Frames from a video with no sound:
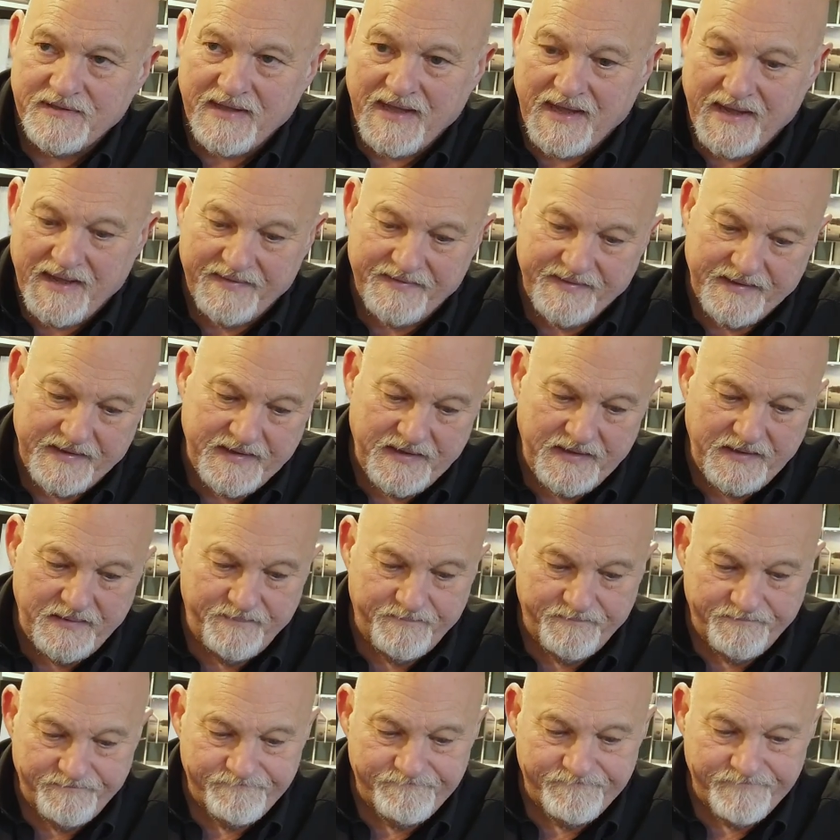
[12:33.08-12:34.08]
and they're
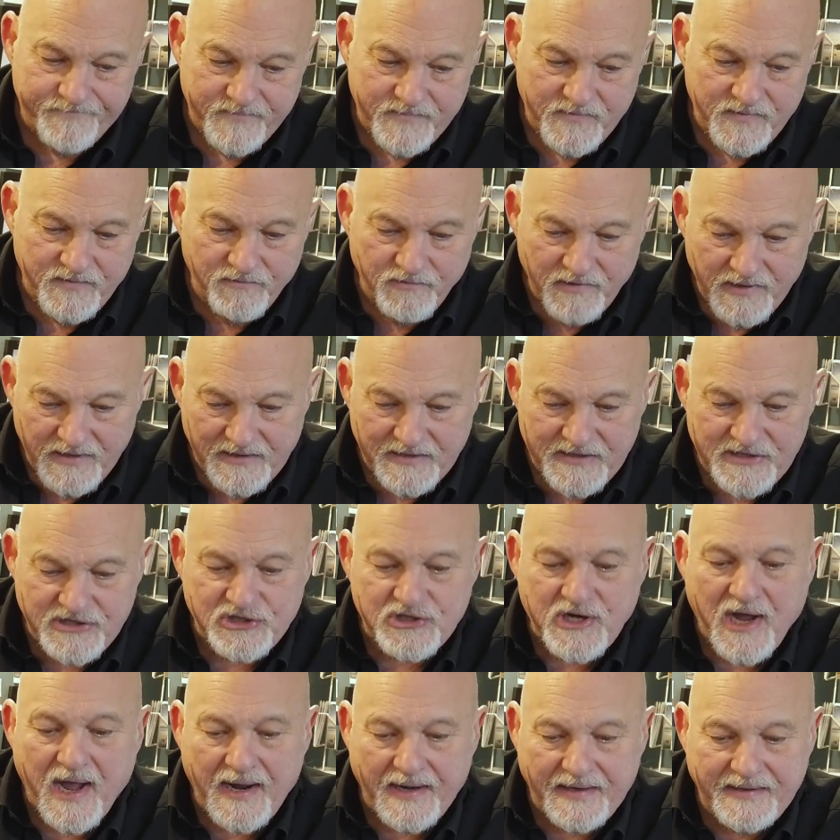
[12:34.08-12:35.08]
the really
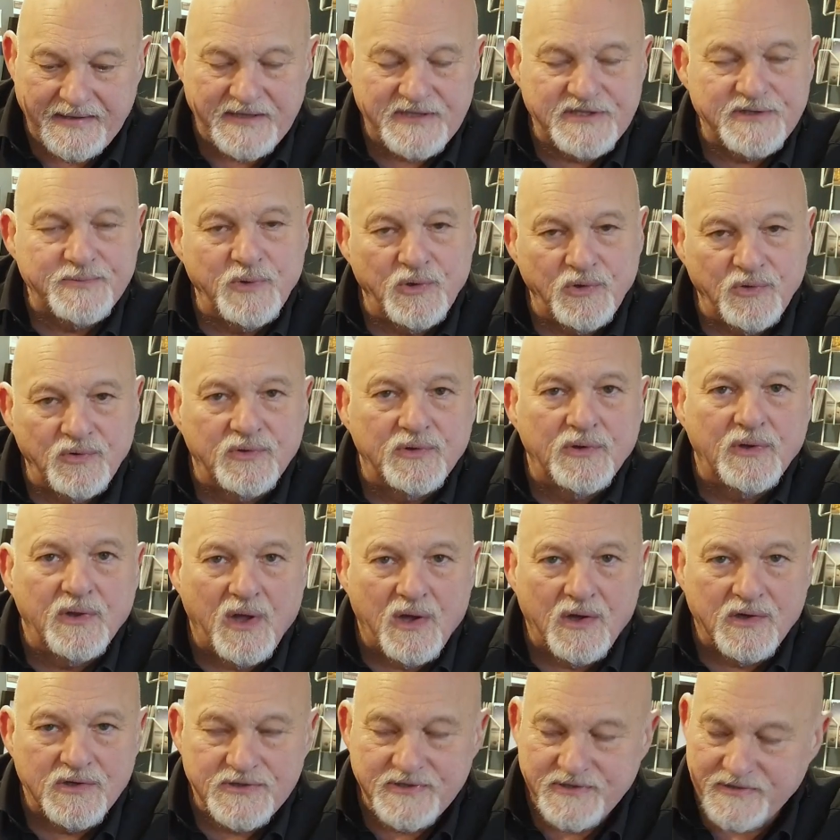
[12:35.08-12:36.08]
shiny, smooth
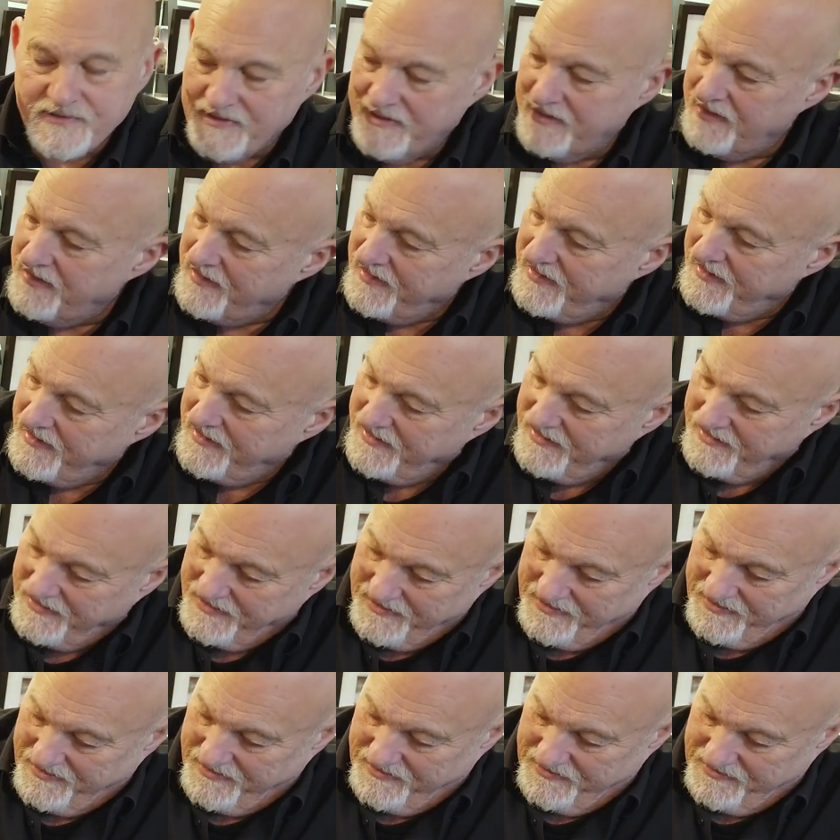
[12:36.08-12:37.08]
gloss.
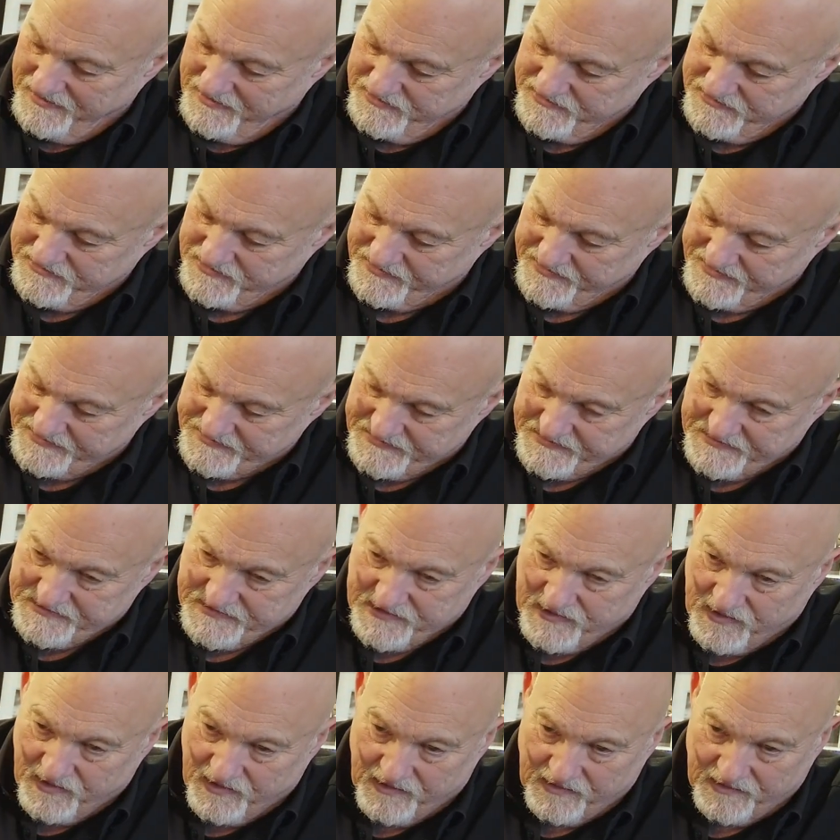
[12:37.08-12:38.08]
So this
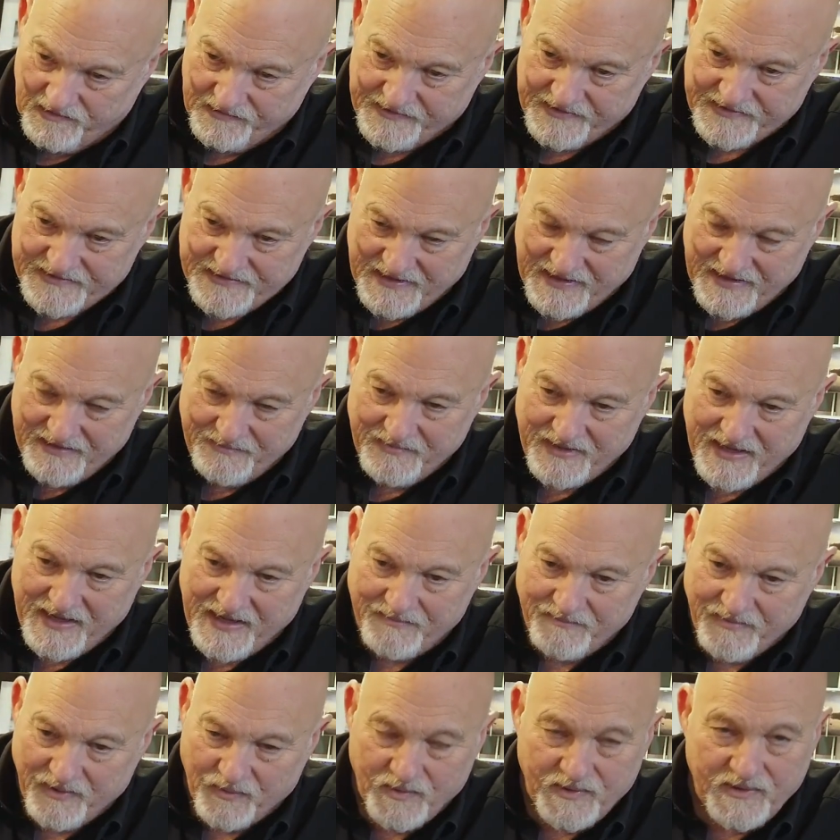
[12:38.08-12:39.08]
is called the same
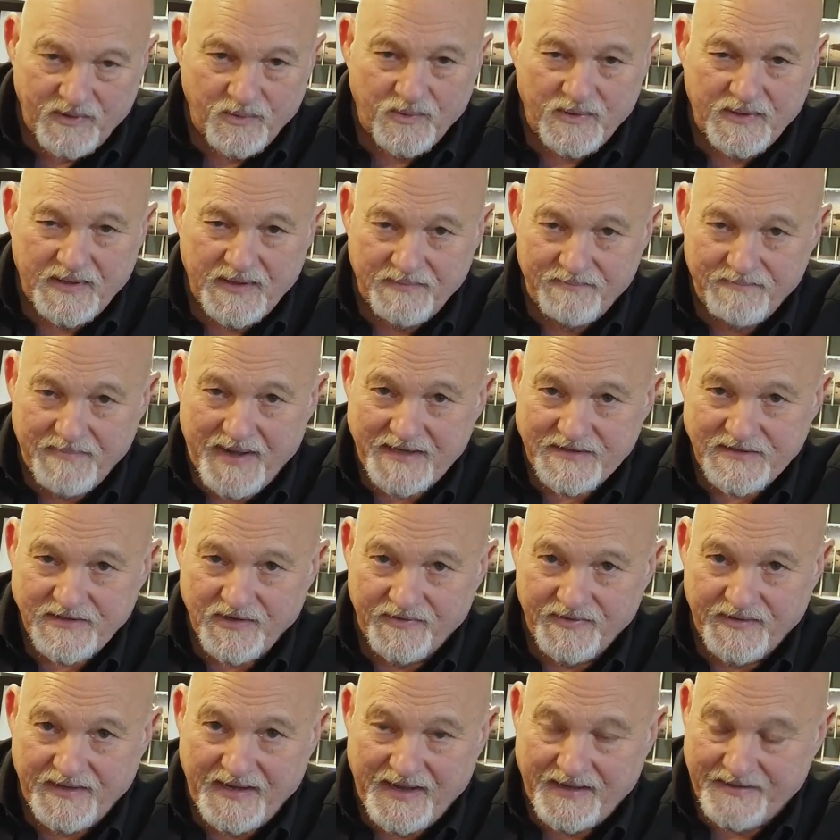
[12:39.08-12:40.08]
name, but with the word matte
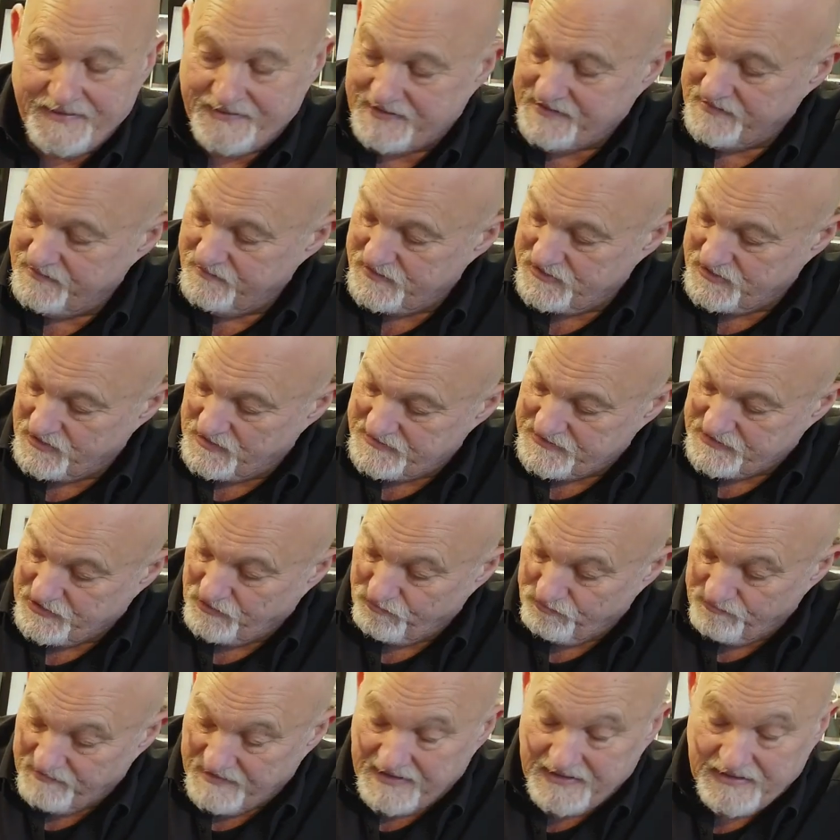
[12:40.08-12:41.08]
on the end. So it's
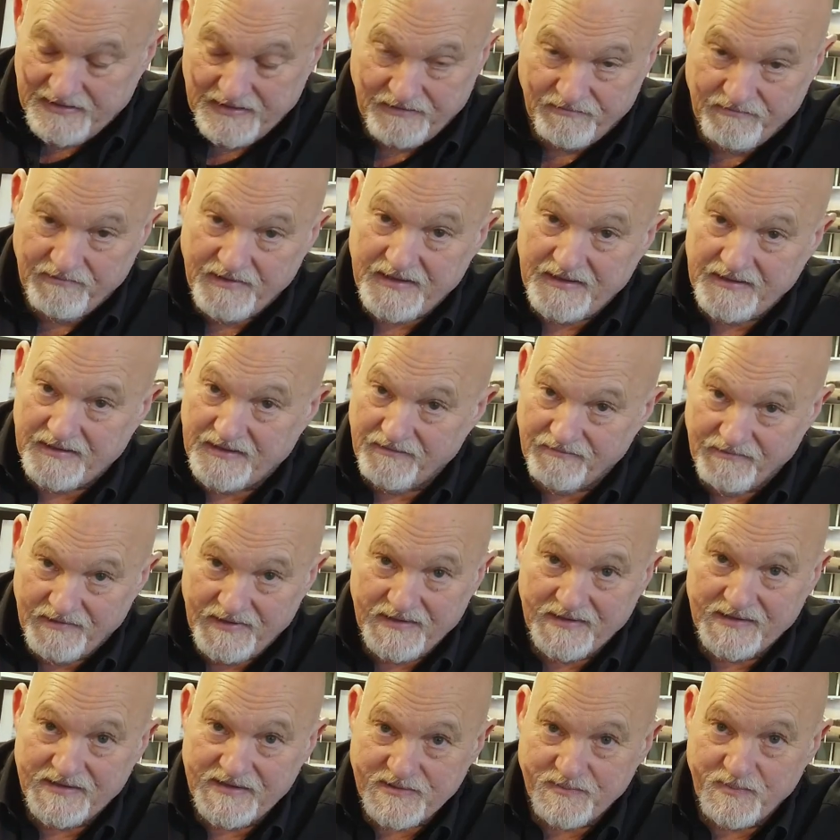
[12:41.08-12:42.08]
a really, really,
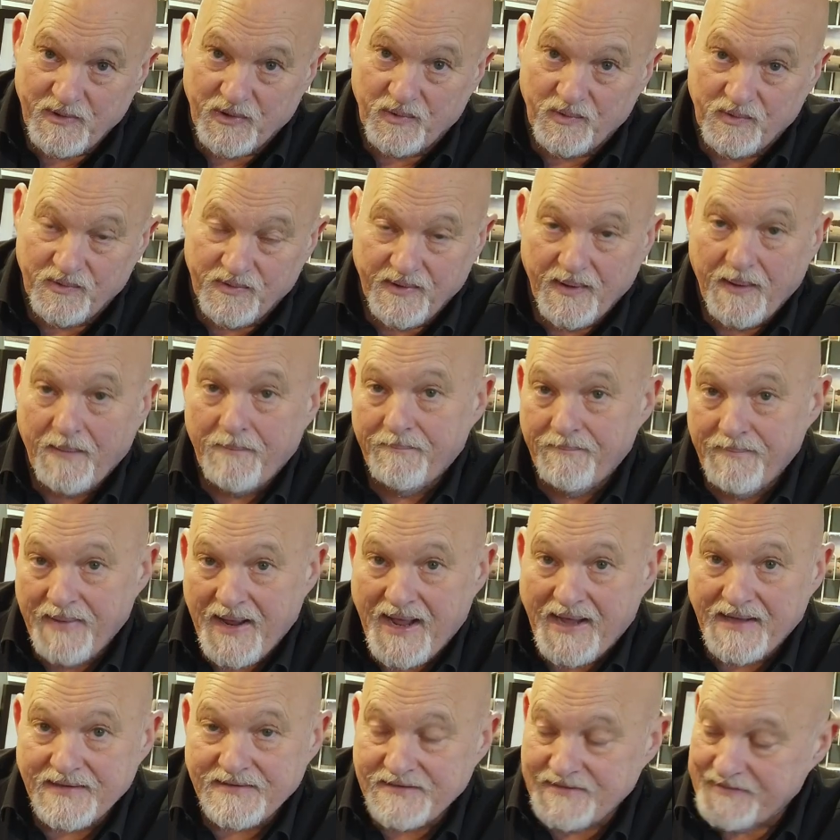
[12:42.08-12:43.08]
really smooth
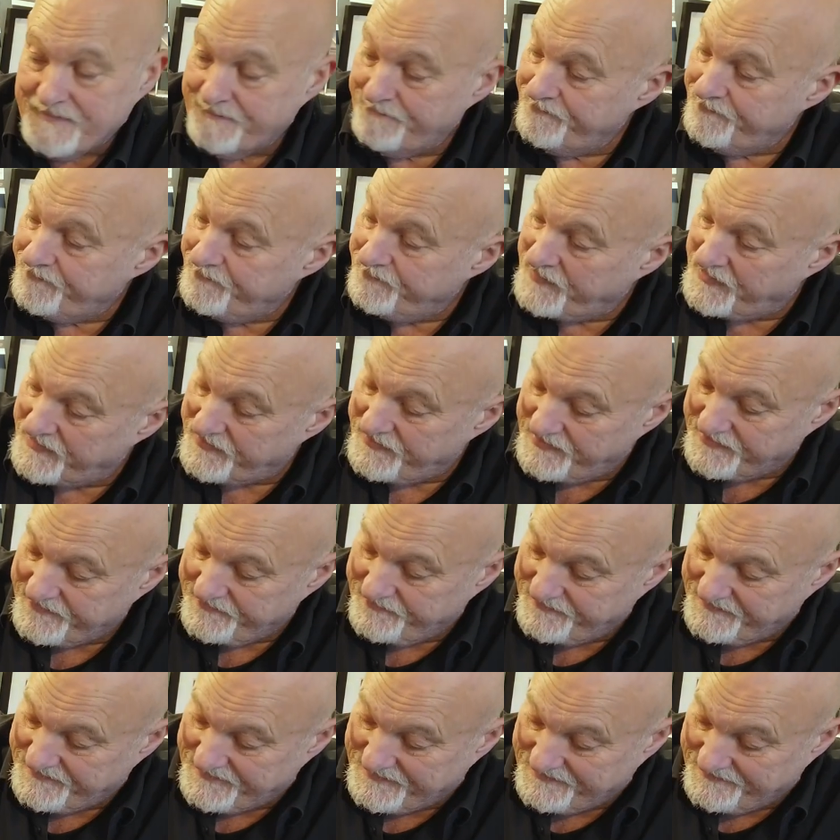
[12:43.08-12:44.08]
matte. But
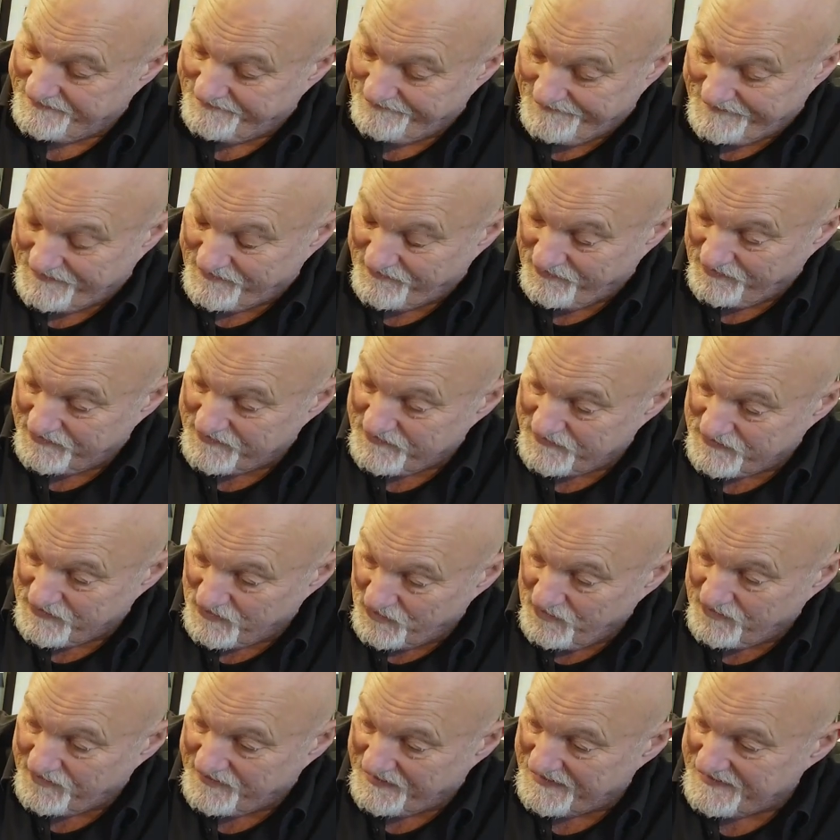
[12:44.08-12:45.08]
there are
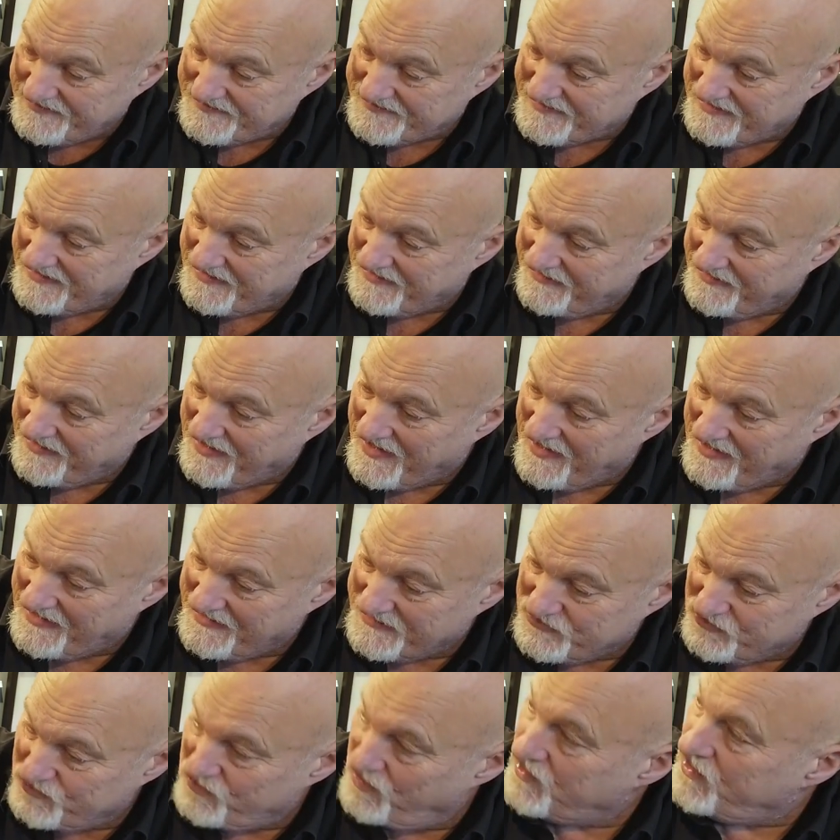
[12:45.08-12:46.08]
two things here that
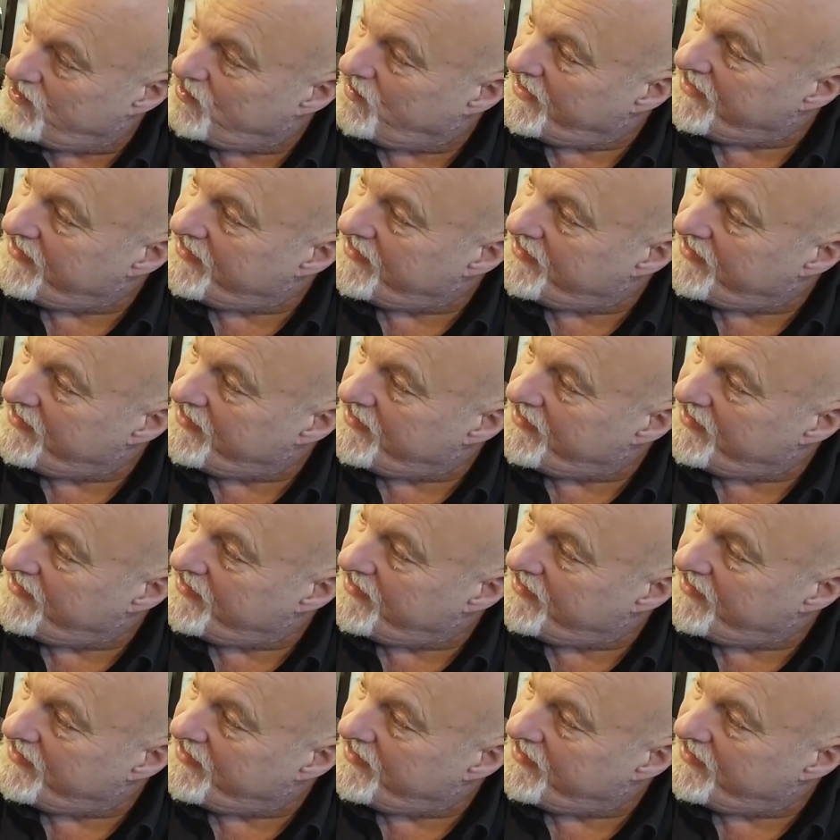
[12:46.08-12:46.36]
I struggle